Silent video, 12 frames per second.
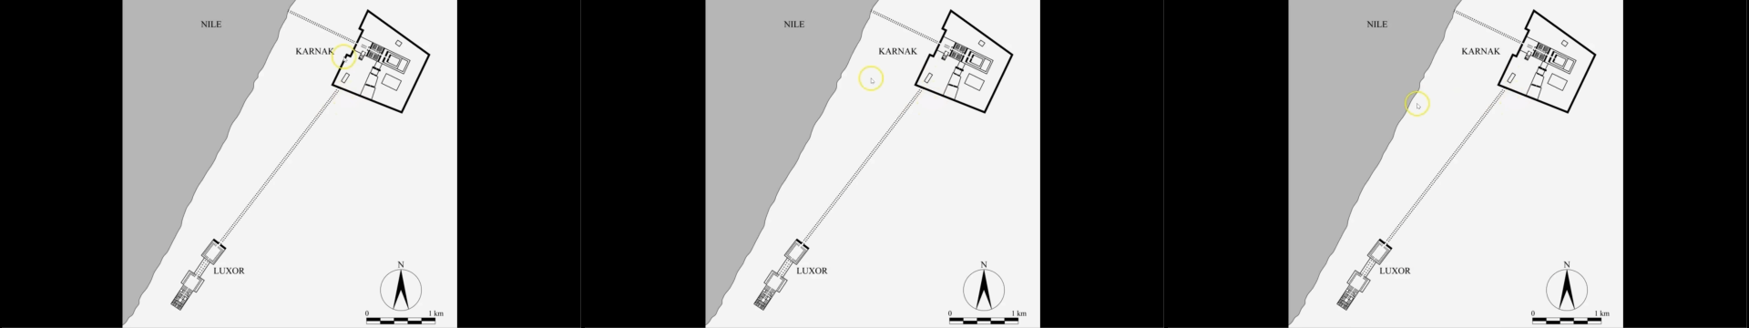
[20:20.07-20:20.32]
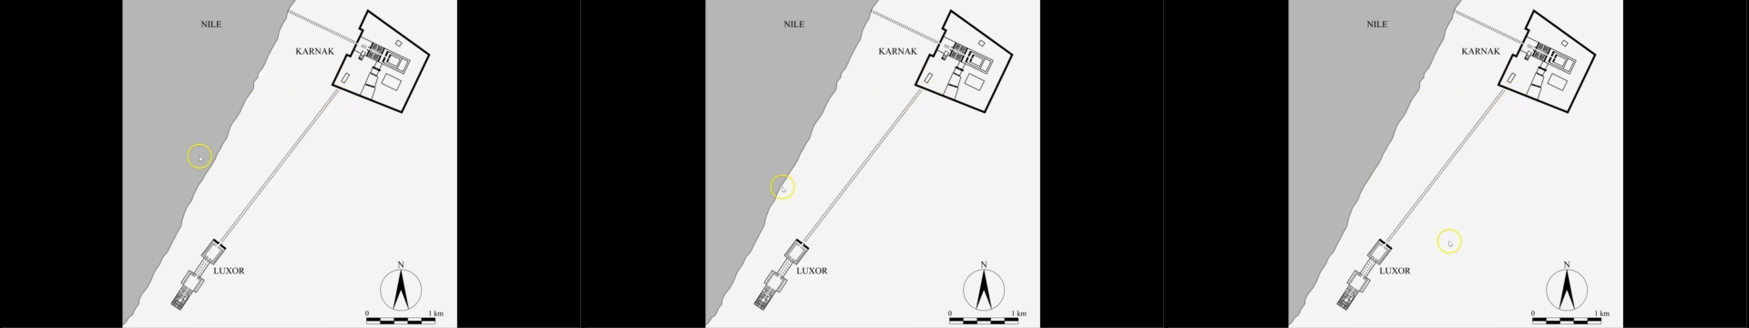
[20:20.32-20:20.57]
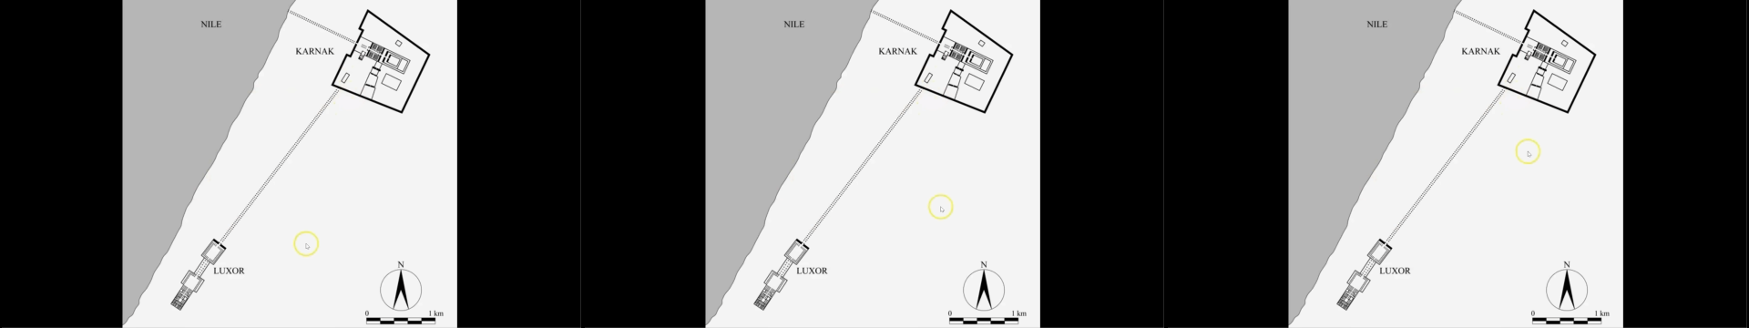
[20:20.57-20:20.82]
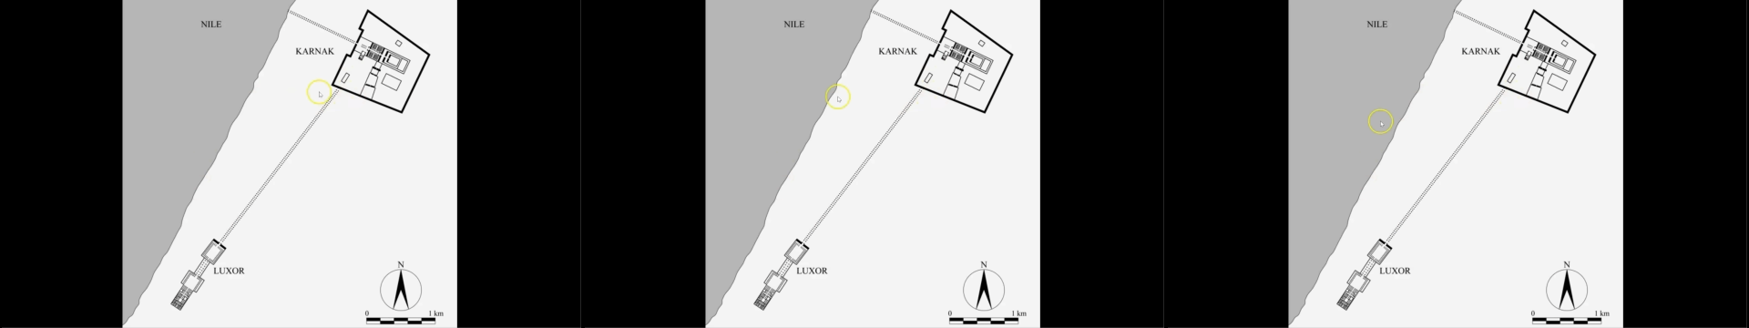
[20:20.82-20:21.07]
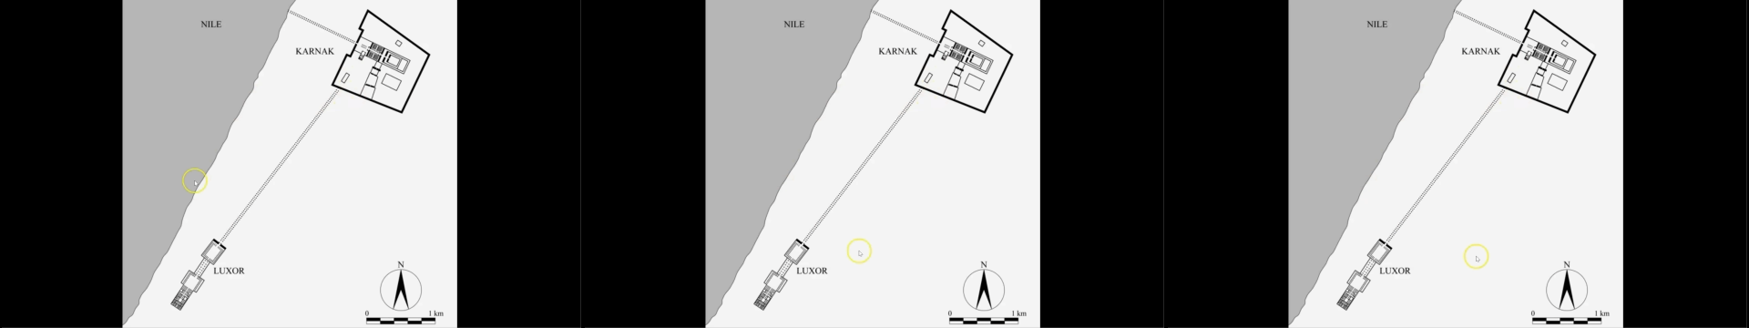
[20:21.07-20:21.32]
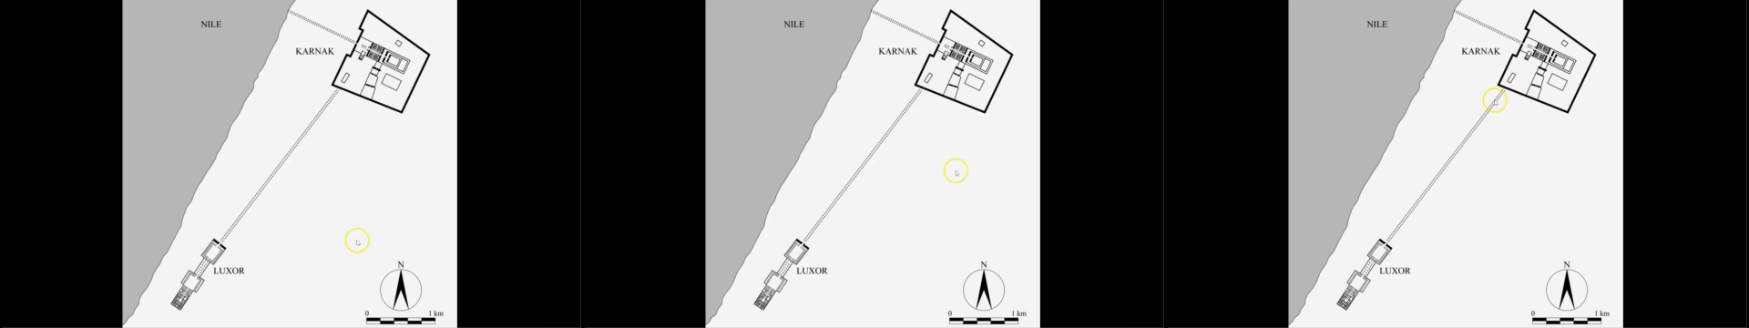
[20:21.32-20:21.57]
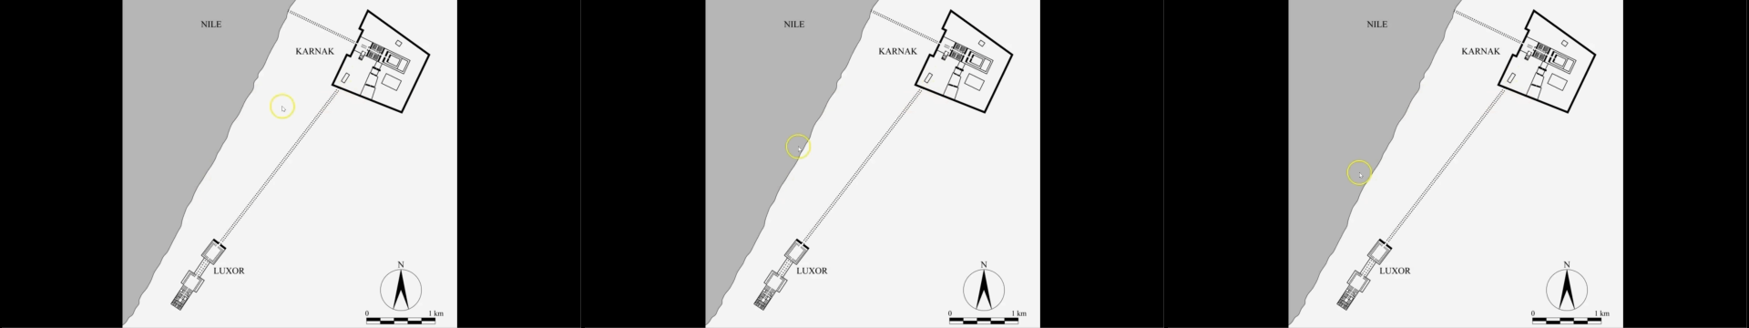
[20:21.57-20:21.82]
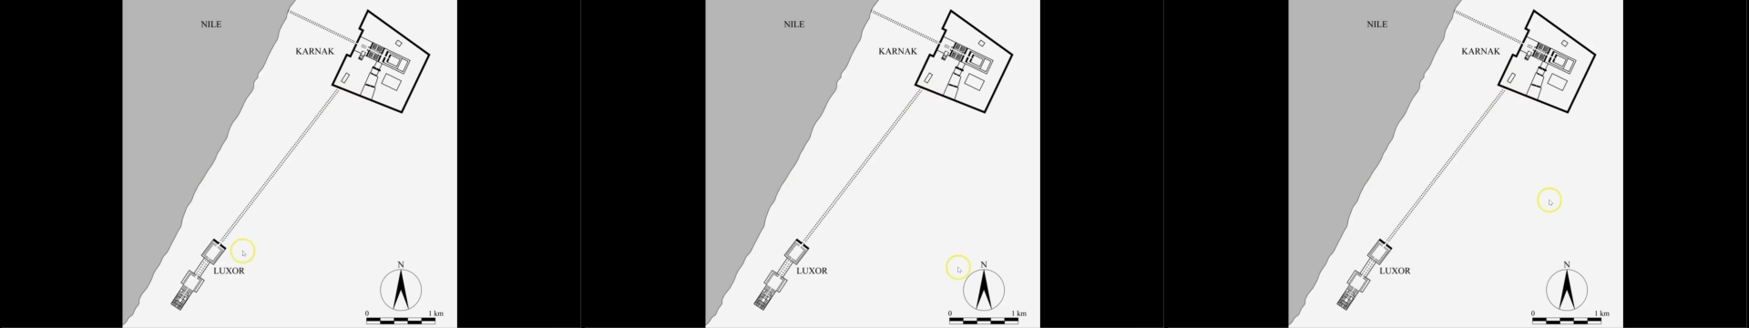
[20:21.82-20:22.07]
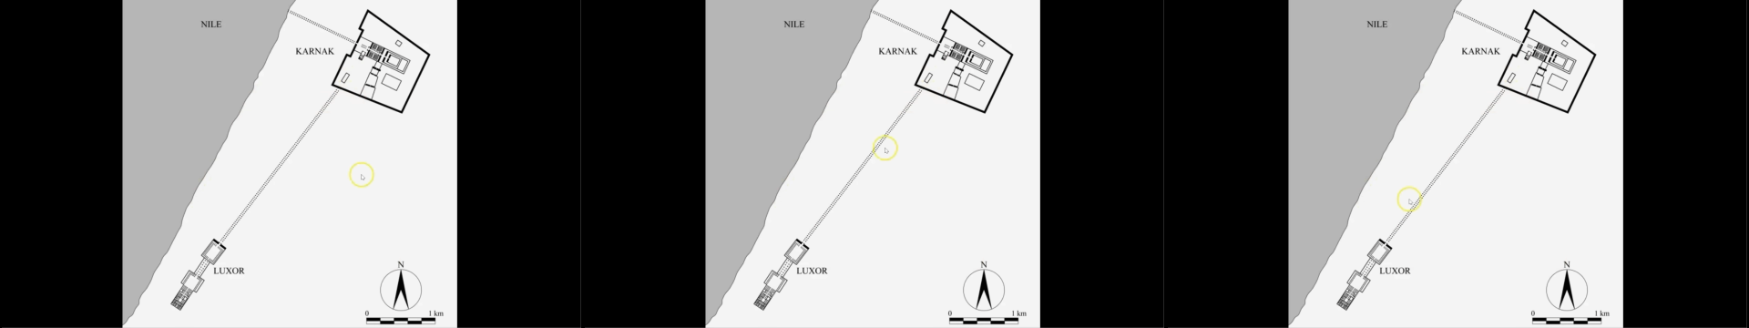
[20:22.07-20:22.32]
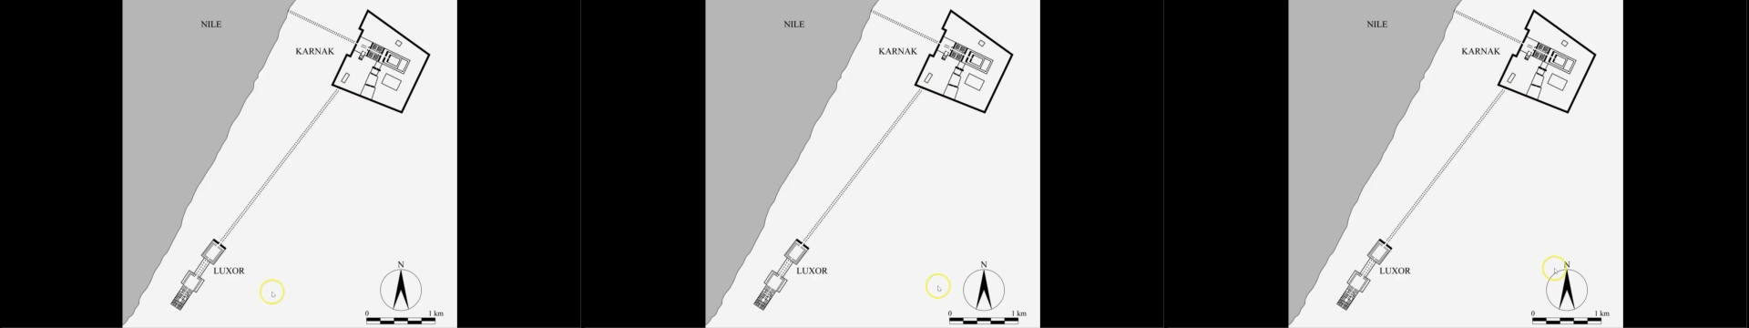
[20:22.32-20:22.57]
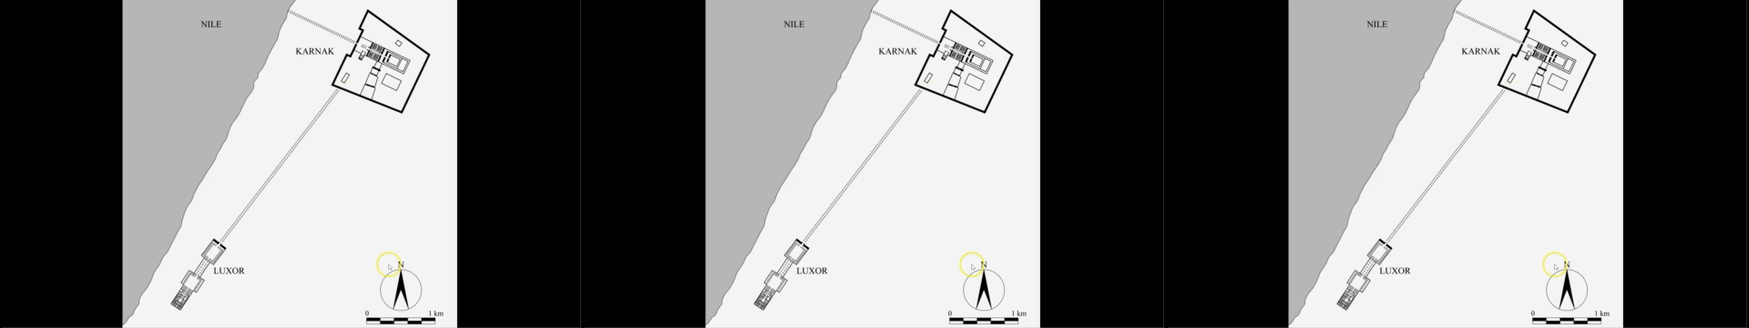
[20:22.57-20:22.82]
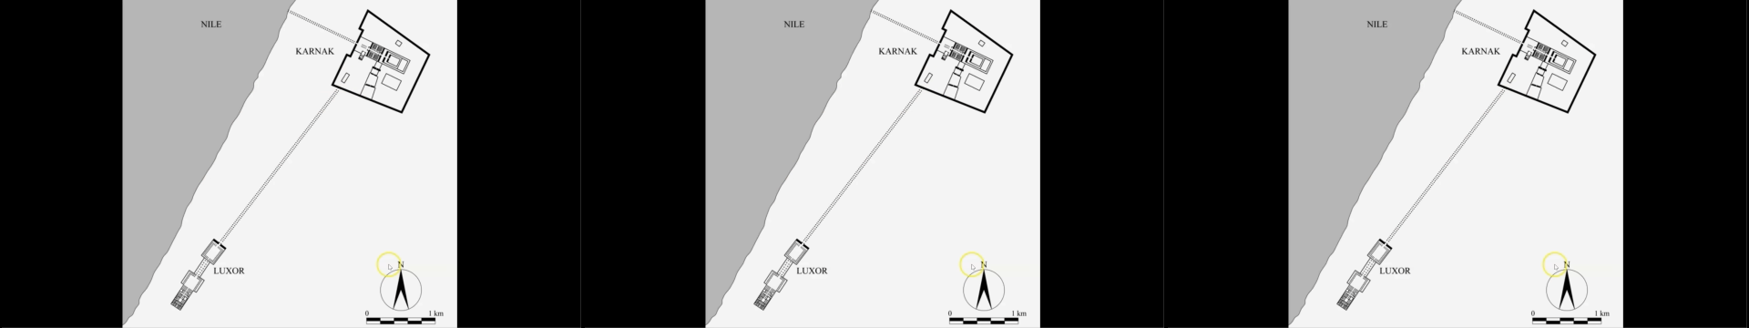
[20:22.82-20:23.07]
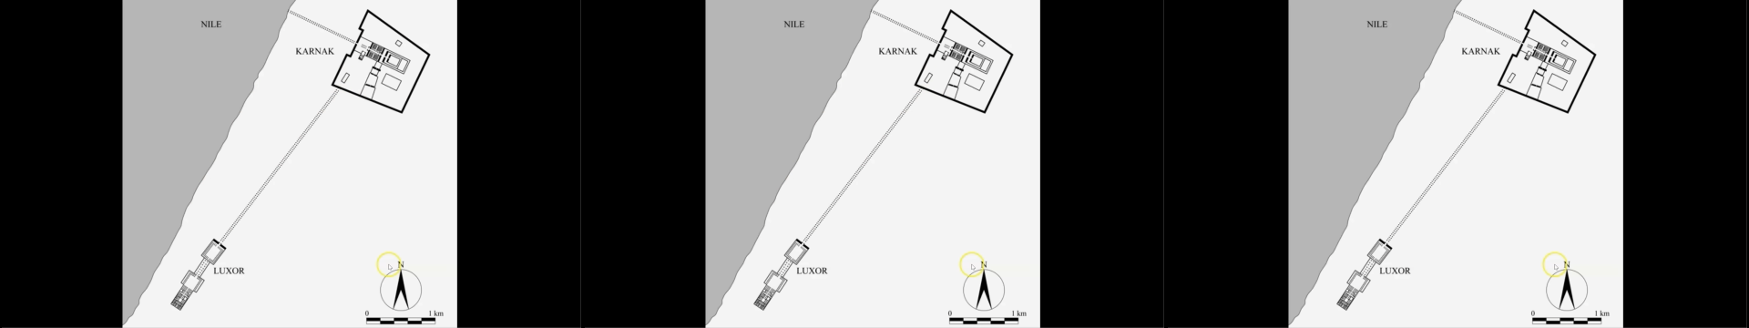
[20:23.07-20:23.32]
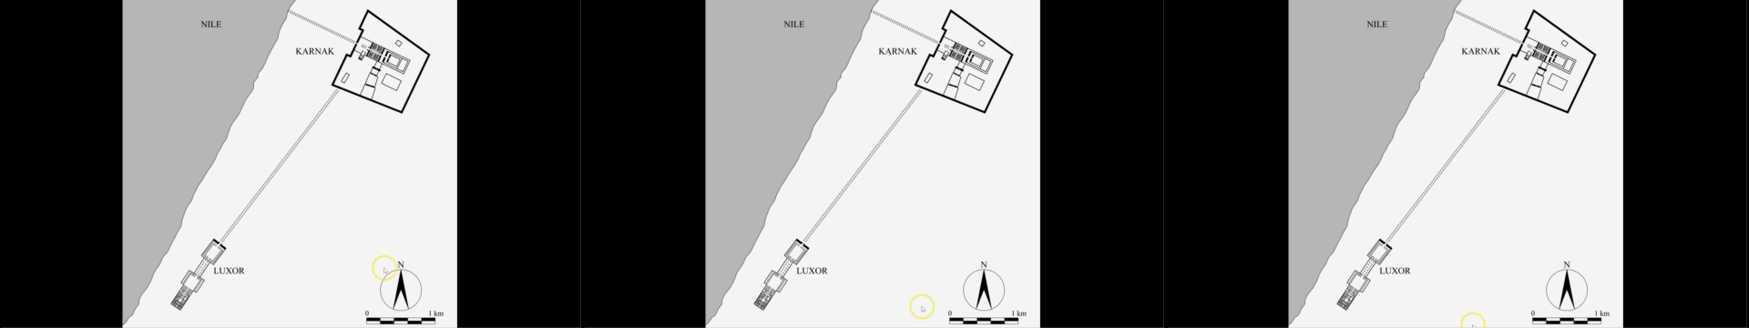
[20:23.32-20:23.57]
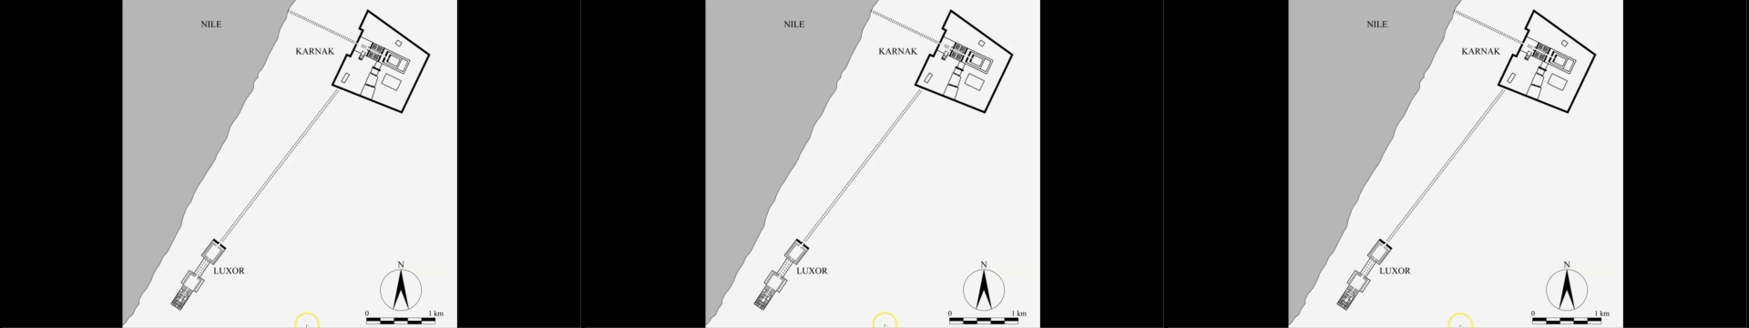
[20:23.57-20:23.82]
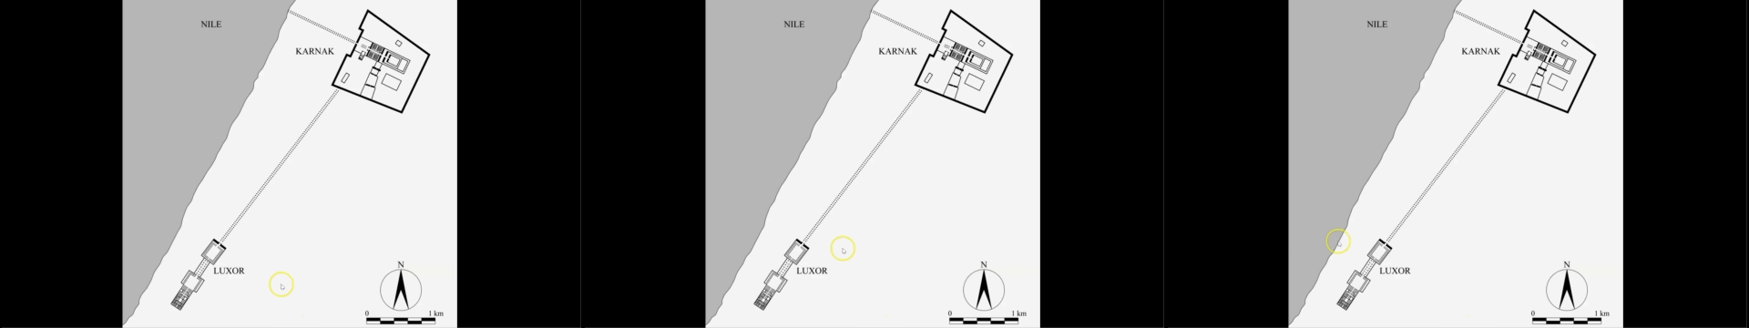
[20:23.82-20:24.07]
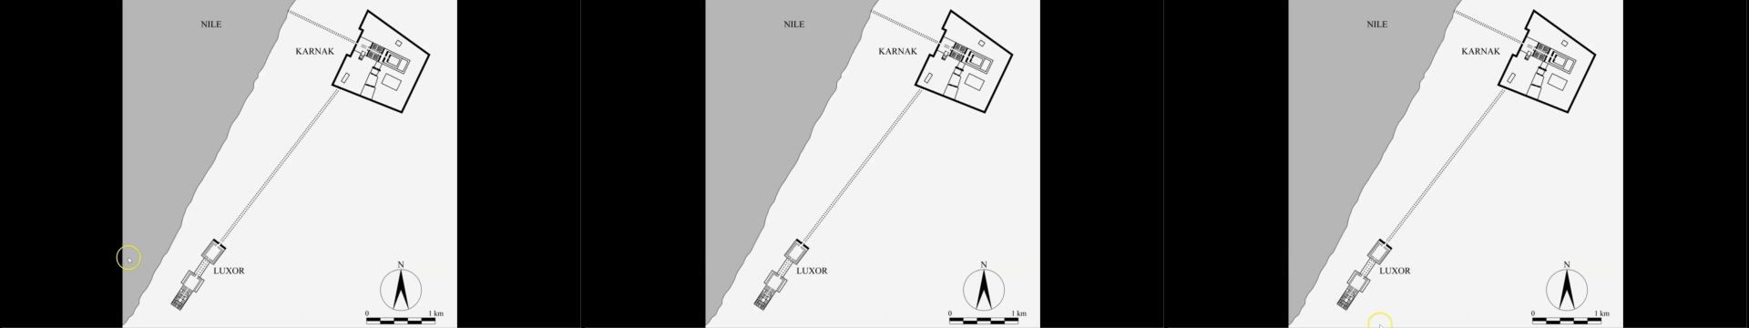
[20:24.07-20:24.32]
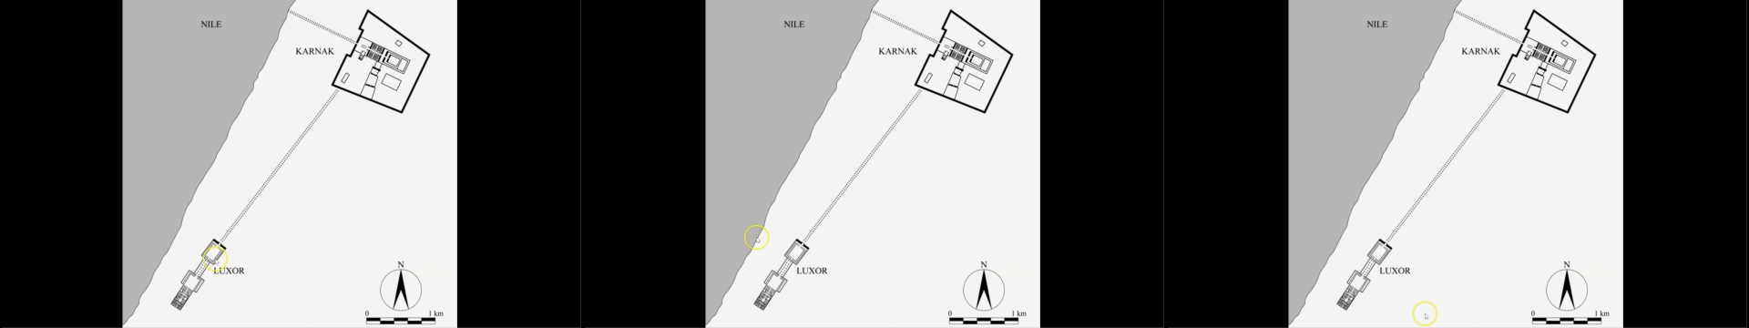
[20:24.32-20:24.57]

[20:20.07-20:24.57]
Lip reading: (no speaker visible)